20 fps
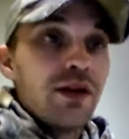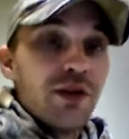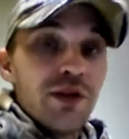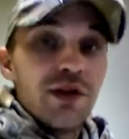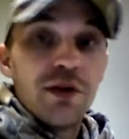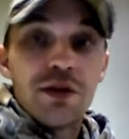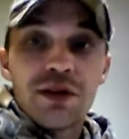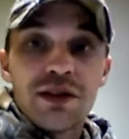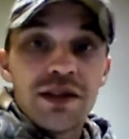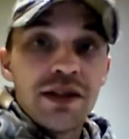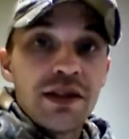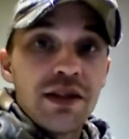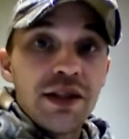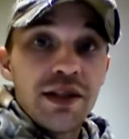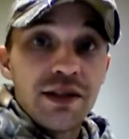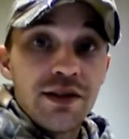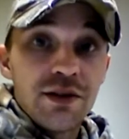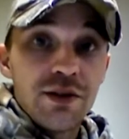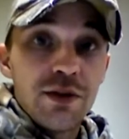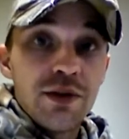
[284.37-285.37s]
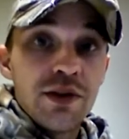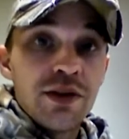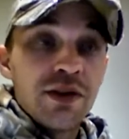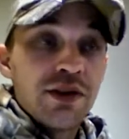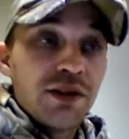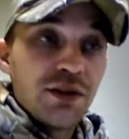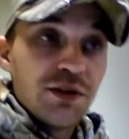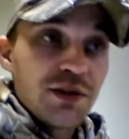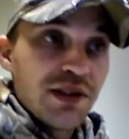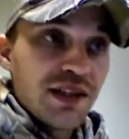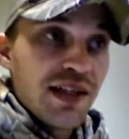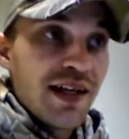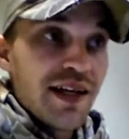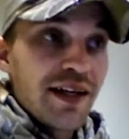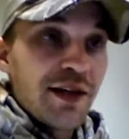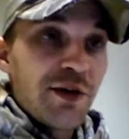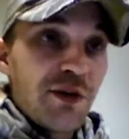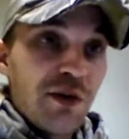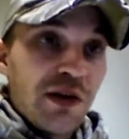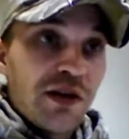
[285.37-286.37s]
You don't sink into it. You
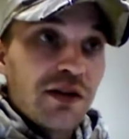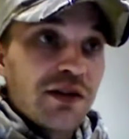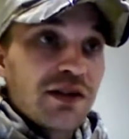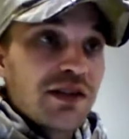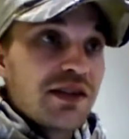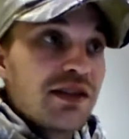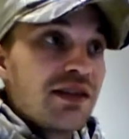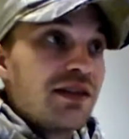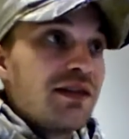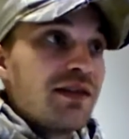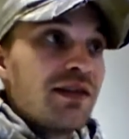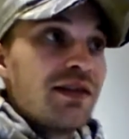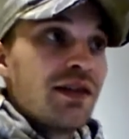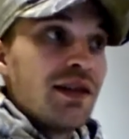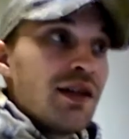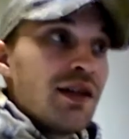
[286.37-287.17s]
slide across it.